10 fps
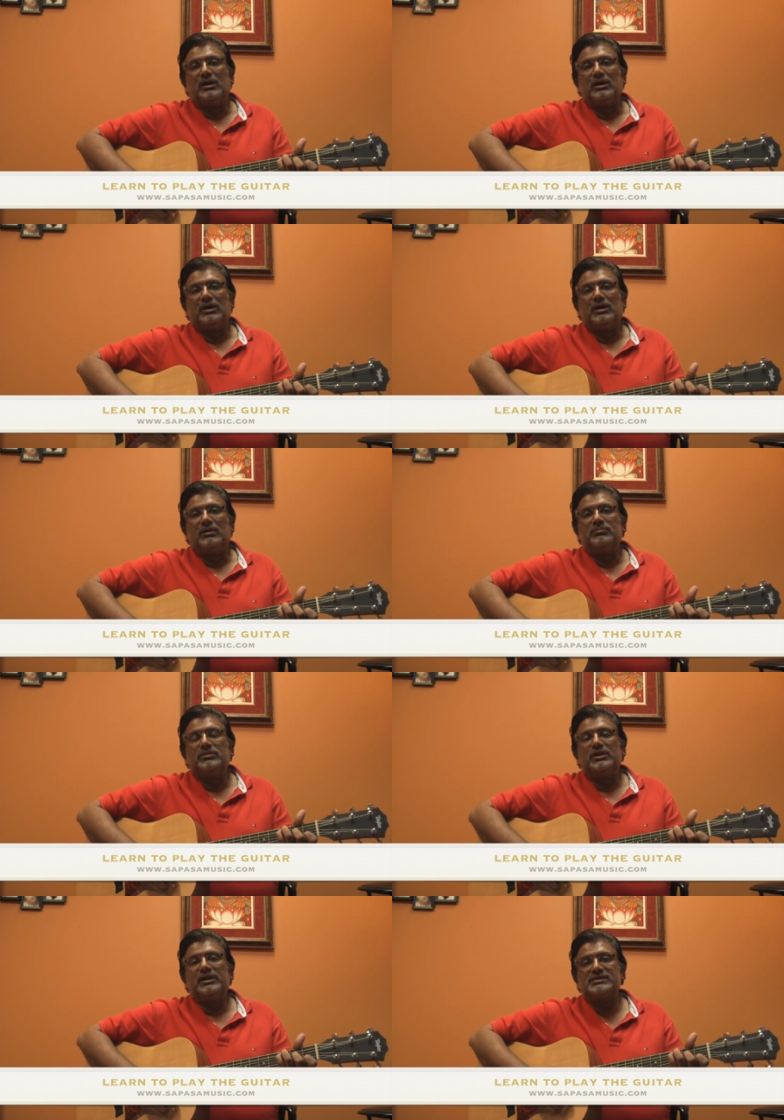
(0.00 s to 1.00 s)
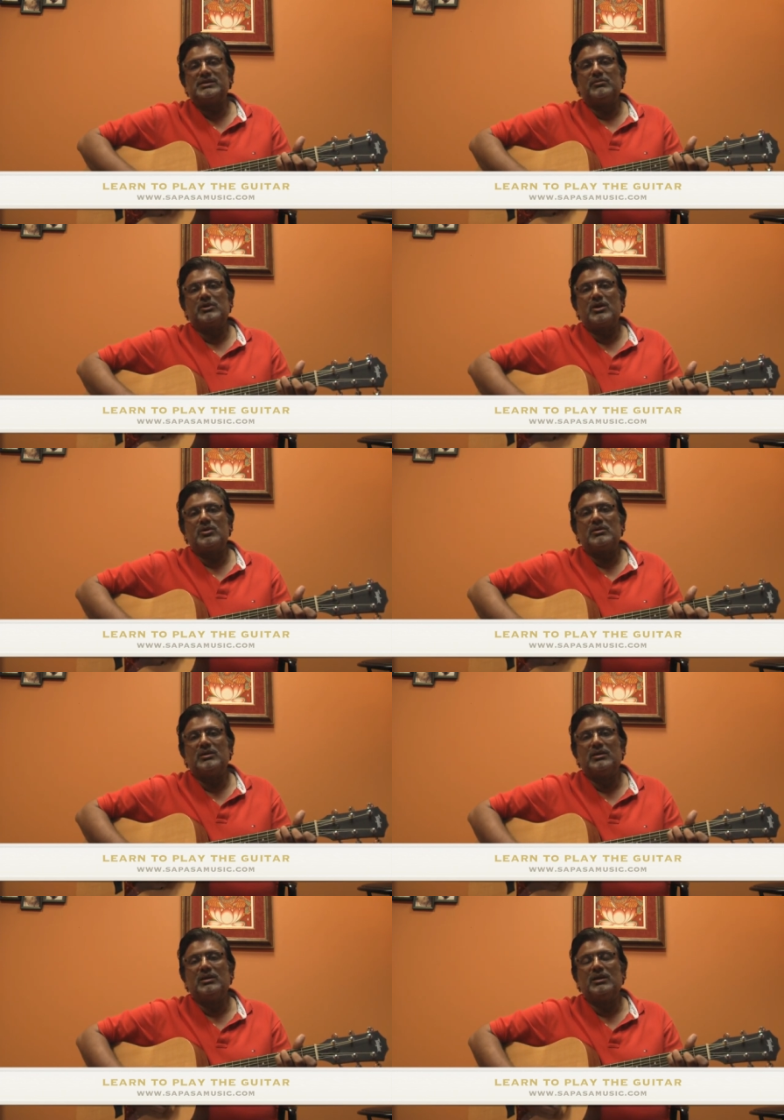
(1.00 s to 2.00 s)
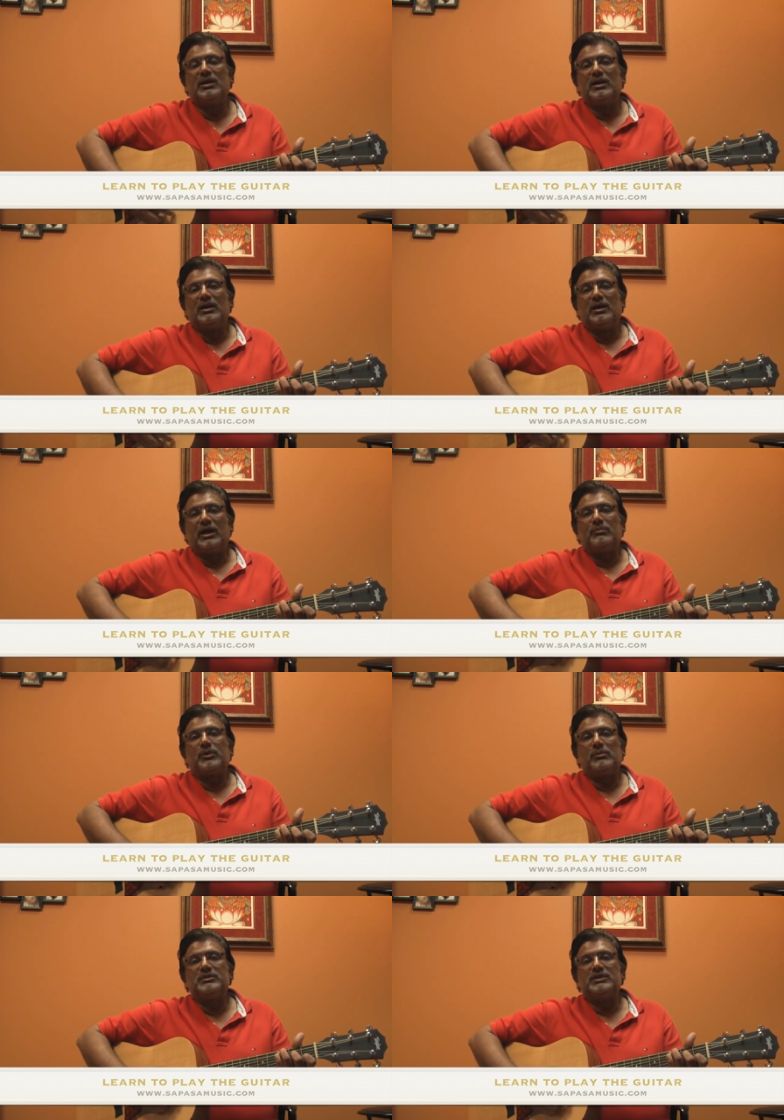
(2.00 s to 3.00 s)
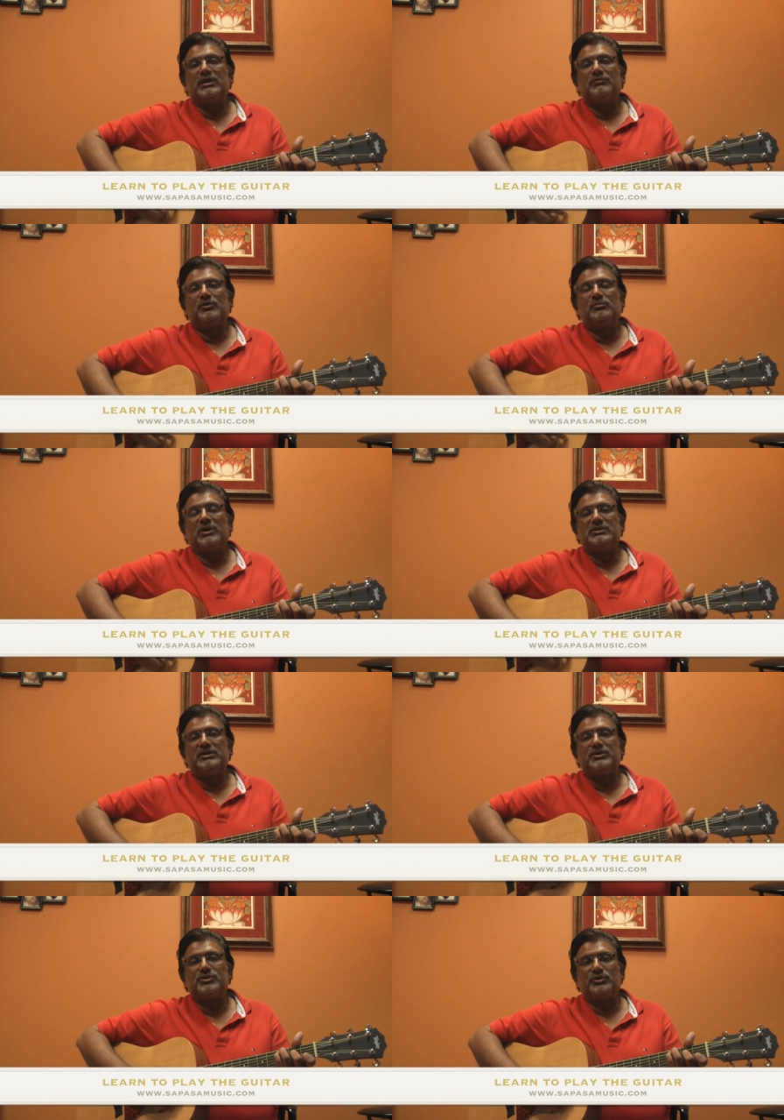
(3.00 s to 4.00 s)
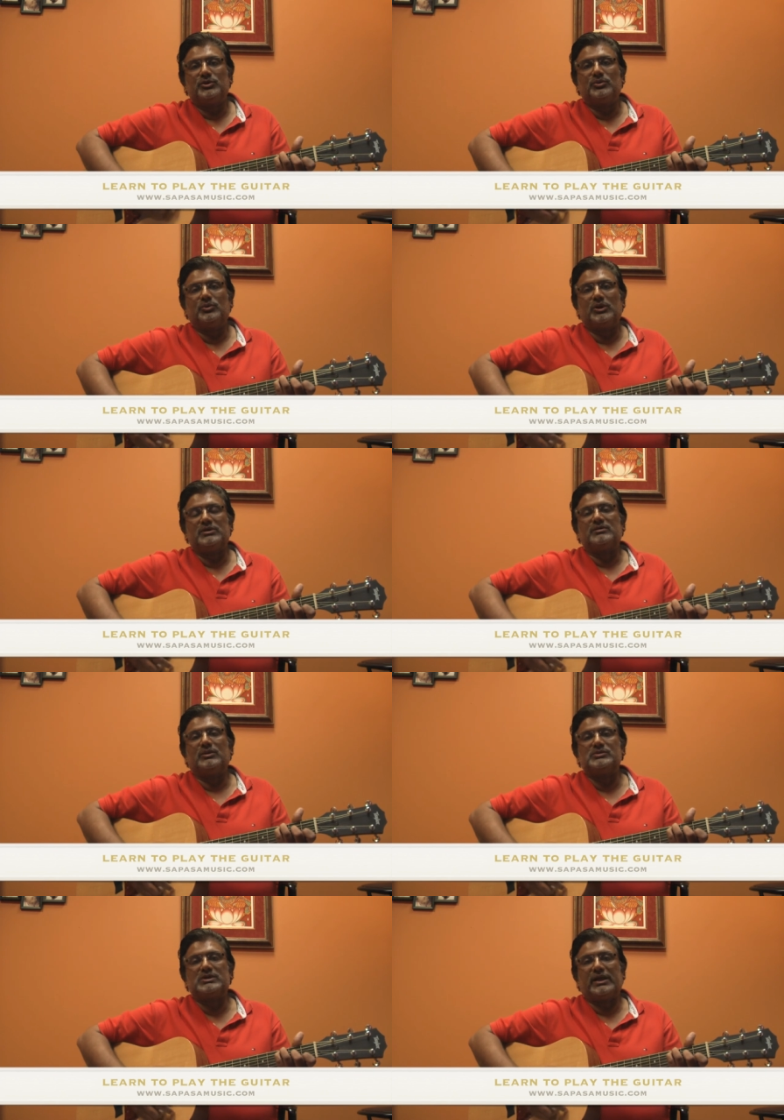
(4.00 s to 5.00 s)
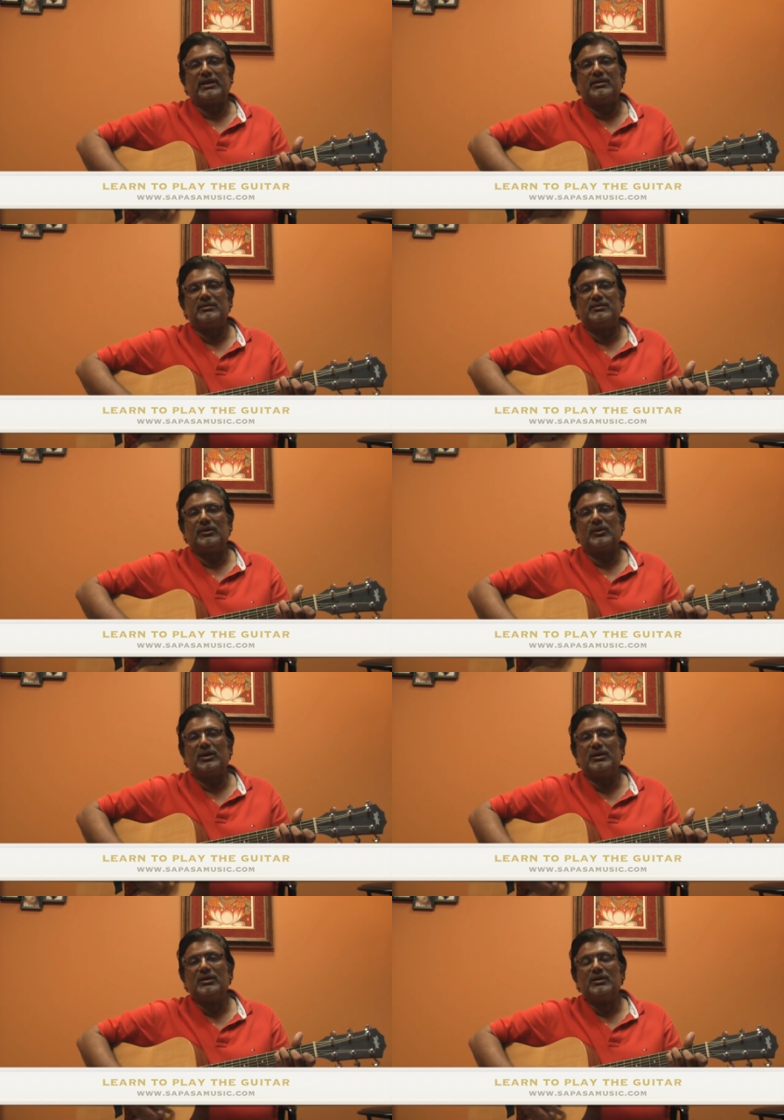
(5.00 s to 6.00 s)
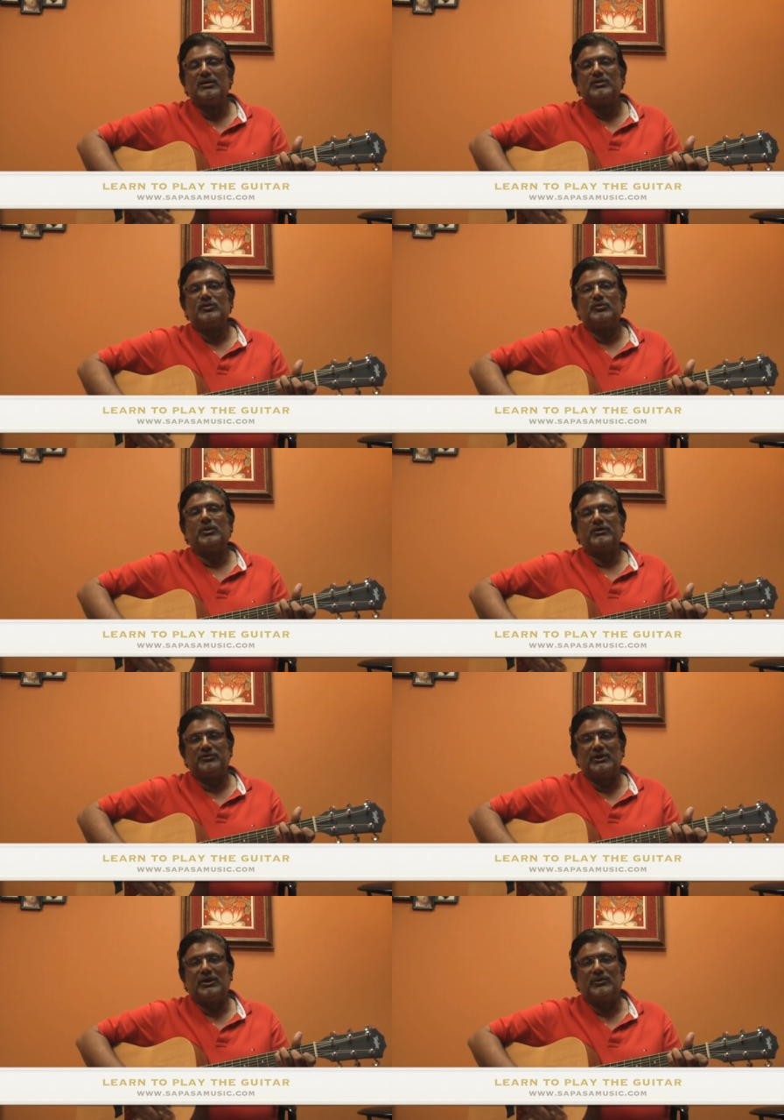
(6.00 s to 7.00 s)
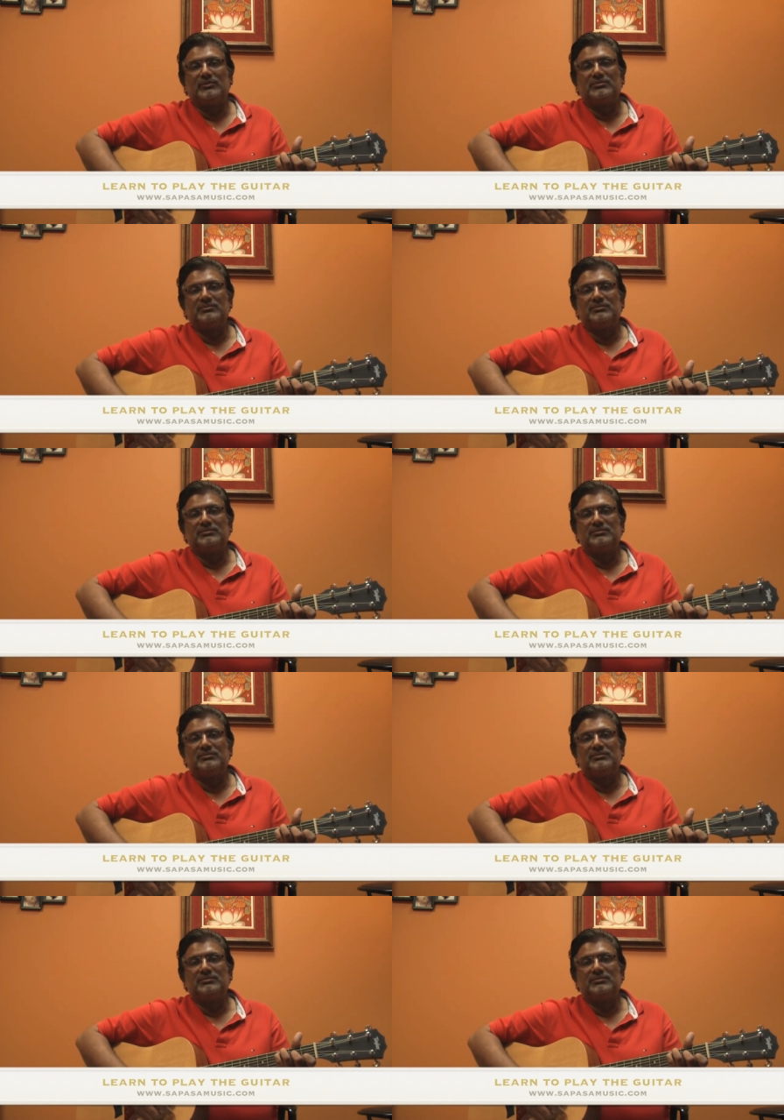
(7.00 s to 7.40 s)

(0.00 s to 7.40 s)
The next time around, I'll probably sing a full bhajan and show you what it sounds like. Okay, so bye for now.